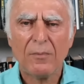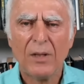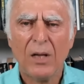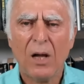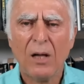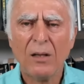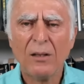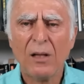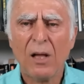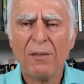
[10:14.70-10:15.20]

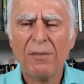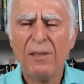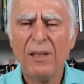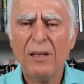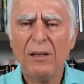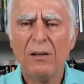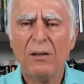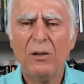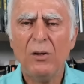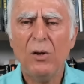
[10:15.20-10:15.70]
I, I
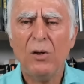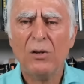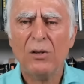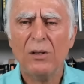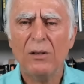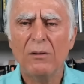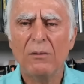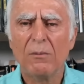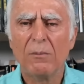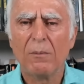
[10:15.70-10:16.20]
think you
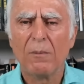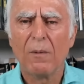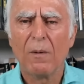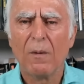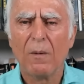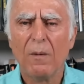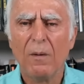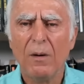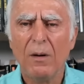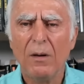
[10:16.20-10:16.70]
can
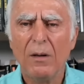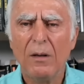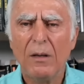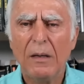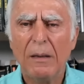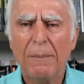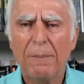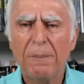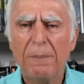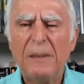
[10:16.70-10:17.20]

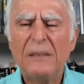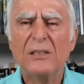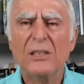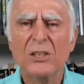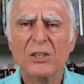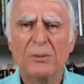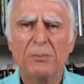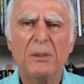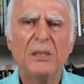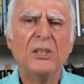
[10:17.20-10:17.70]
be
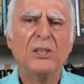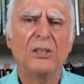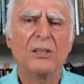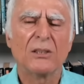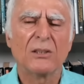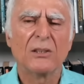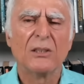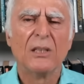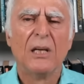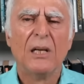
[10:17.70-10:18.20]

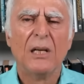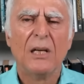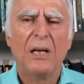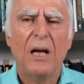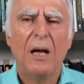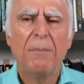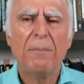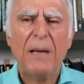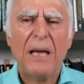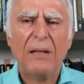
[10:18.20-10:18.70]
suspicious
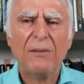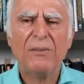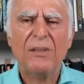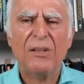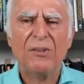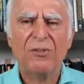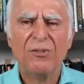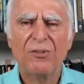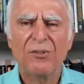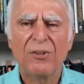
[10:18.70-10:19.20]
about
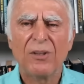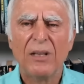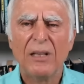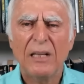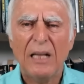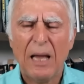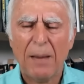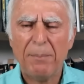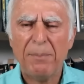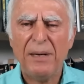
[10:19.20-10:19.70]
this
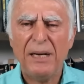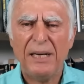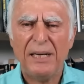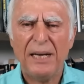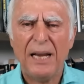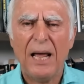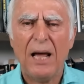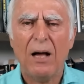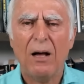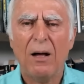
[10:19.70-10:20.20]
happening
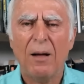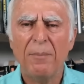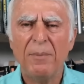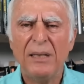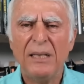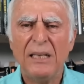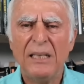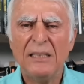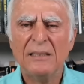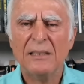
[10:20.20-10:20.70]
now. I
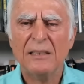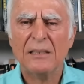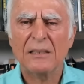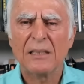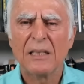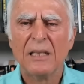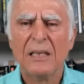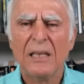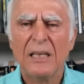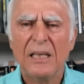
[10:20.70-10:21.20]
mean, is
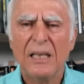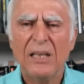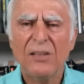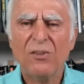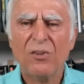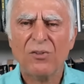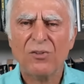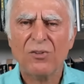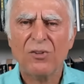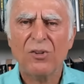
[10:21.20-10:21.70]
it
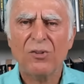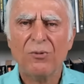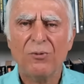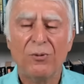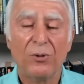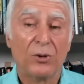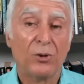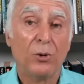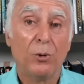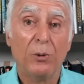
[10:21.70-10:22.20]
is it just
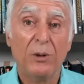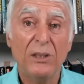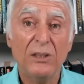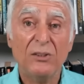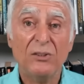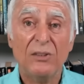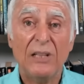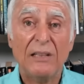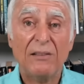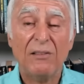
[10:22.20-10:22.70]

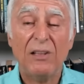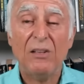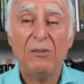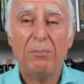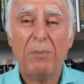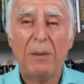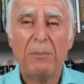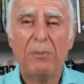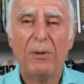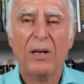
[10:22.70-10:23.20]
fortuitous that these
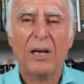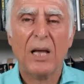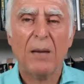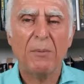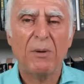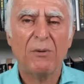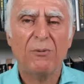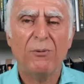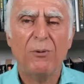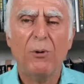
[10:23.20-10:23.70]
people are
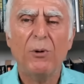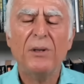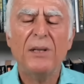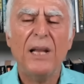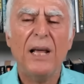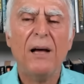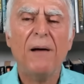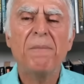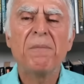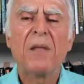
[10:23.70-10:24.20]
coming forward
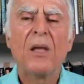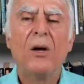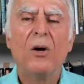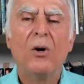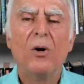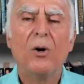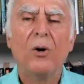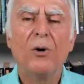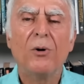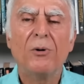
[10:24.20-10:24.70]
now?
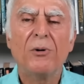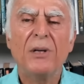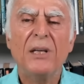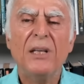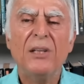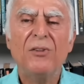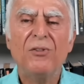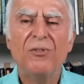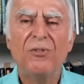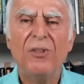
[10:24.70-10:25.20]
or
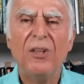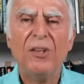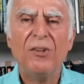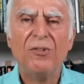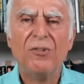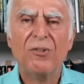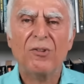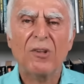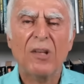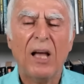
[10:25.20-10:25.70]
is
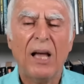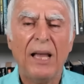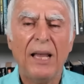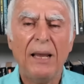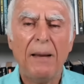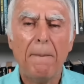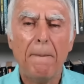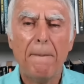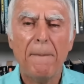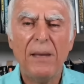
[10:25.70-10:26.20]
this
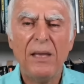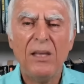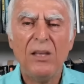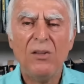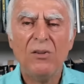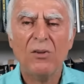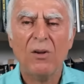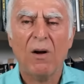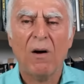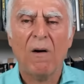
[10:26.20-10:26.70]
a
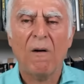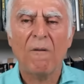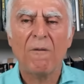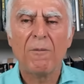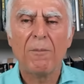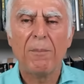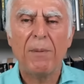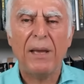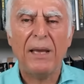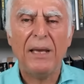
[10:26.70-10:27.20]
means
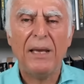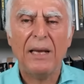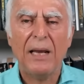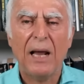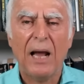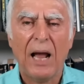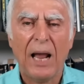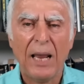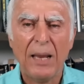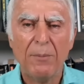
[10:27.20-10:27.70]
of
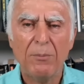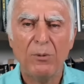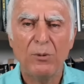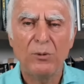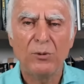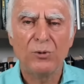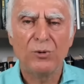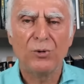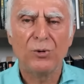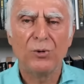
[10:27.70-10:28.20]
being
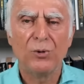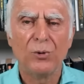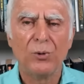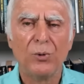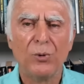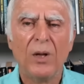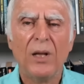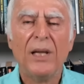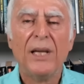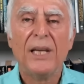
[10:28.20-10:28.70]
able
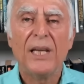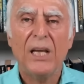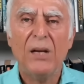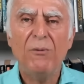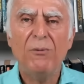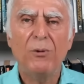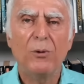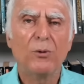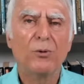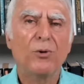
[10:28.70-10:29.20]
to
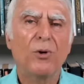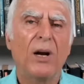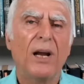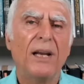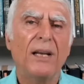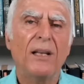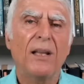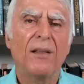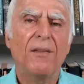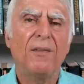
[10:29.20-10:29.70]

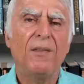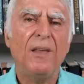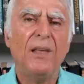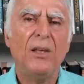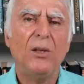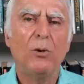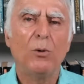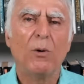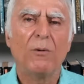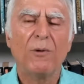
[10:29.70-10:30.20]
infiltrate
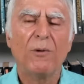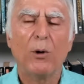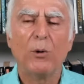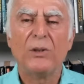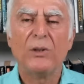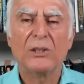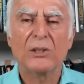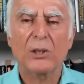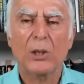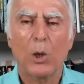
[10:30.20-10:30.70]
the UFO
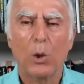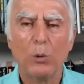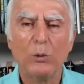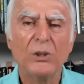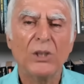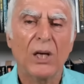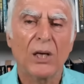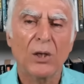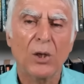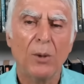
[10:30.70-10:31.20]

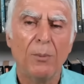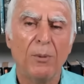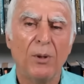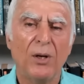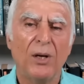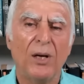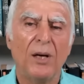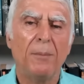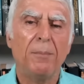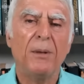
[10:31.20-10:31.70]
disclosure
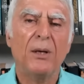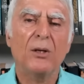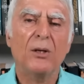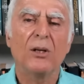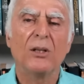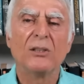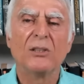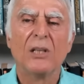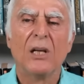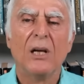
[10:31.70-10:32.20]
community?
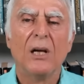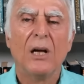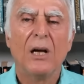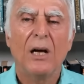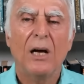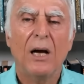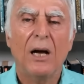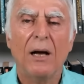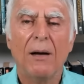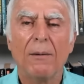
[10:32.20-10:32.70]
Because
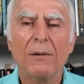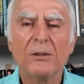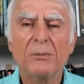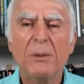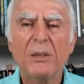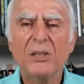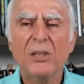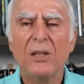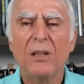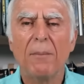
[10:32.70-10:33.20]
uh,
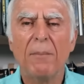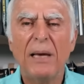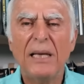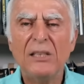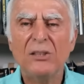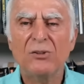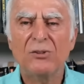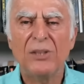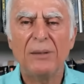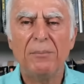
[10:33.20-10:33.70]
especially the
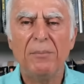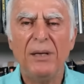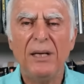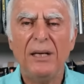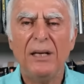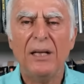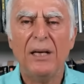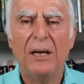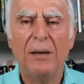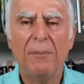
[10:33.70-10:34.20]
mainstream
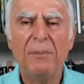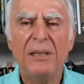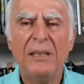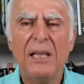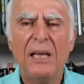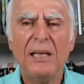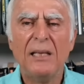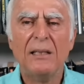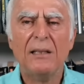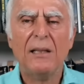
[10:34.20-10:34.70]
media, I mean,
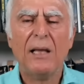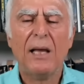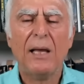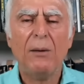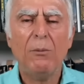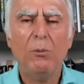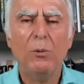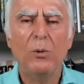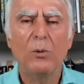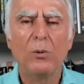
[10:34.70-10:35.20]
they they
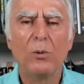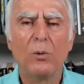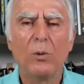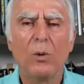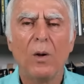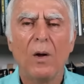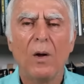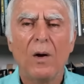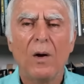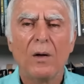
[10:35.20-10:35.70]
will
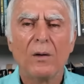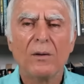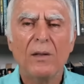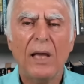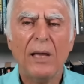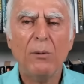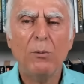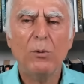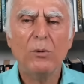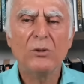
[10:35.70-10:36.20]

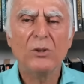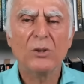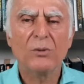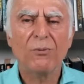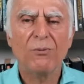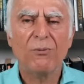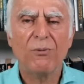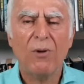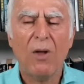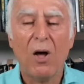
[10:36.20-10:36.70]
they will just
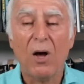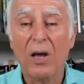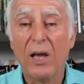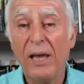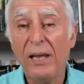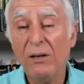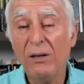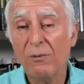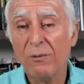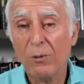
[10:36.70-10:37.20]
flock.
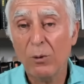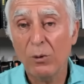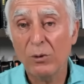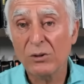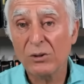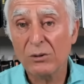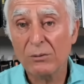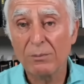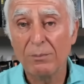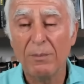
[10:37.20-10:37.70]
And of
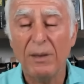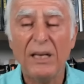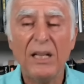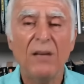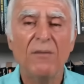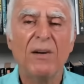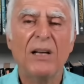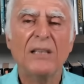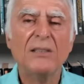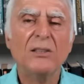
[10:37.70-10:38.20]
course, many
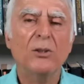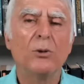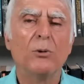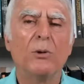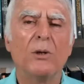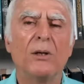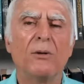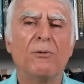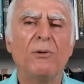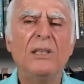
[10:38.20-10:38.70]
of us
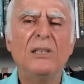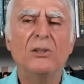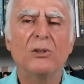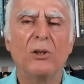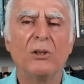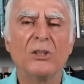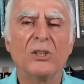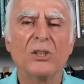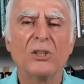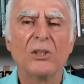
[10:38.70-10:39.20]
who are
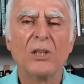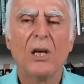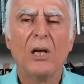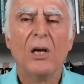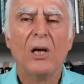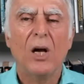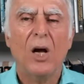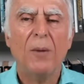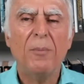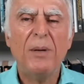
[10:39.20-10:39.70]
researchers,
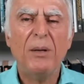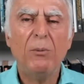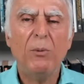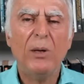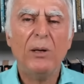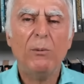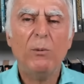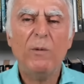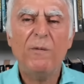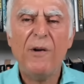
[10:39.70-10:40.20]
I mean,
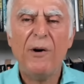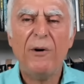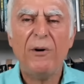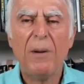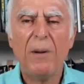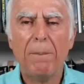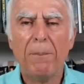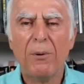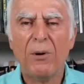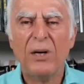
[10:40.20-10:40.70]
we were very
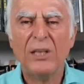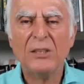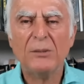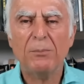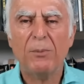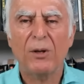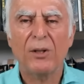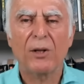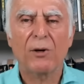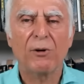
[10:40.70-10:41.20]

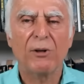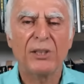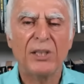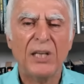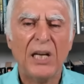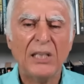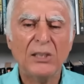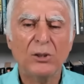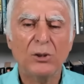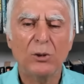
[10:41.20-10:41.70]
impressed by the
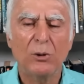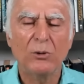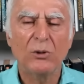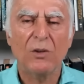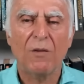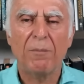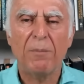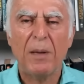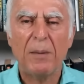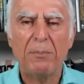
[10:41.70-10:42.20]
credentials
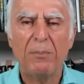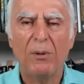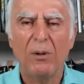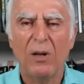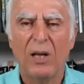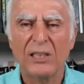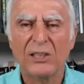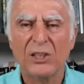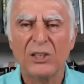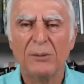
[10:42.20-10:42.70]
of people
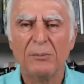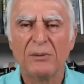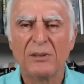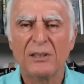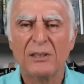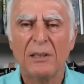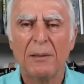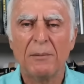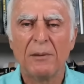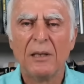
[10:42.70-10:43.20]
like Jim
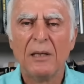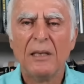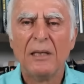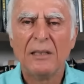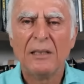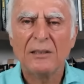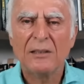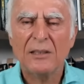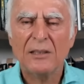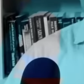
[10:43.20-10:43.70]
Sem-
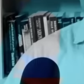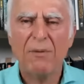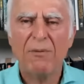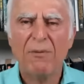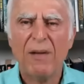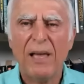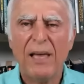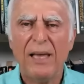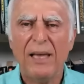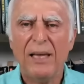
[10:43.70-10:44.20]

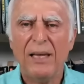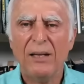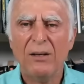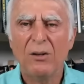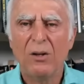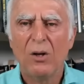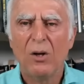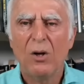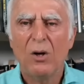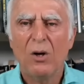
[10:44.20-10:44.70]

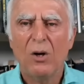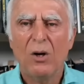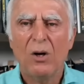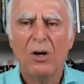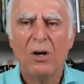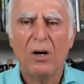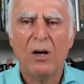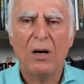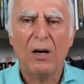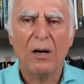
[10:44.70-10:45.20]
Semivan
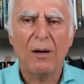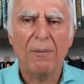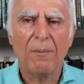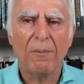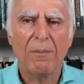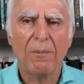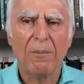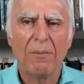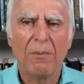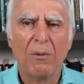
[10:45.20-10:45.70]

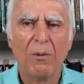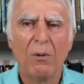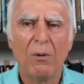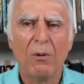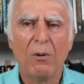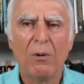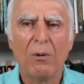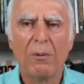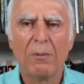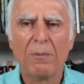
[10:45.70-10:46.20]
um,
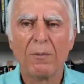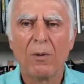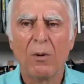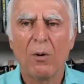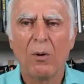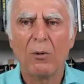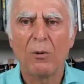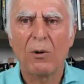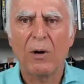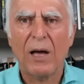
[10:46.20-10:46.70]
or
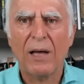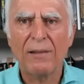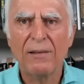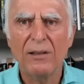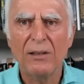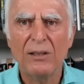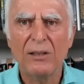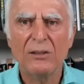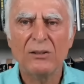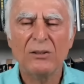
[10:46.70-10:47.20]
or
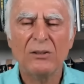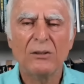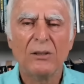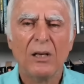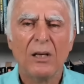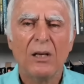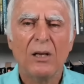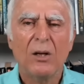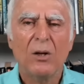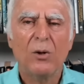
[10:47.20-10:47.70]
others
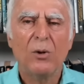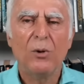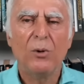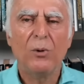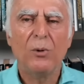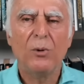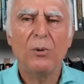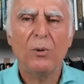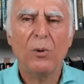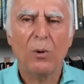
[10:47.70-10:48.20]

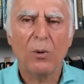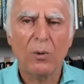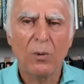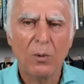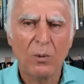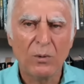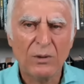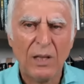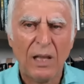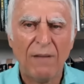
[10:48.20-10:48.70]
who
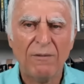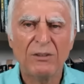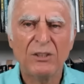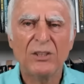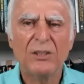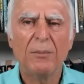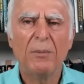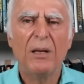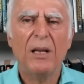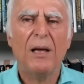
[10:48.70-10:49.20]
have
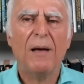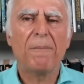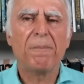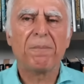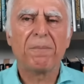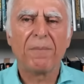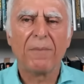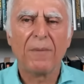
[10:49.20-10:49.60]
similar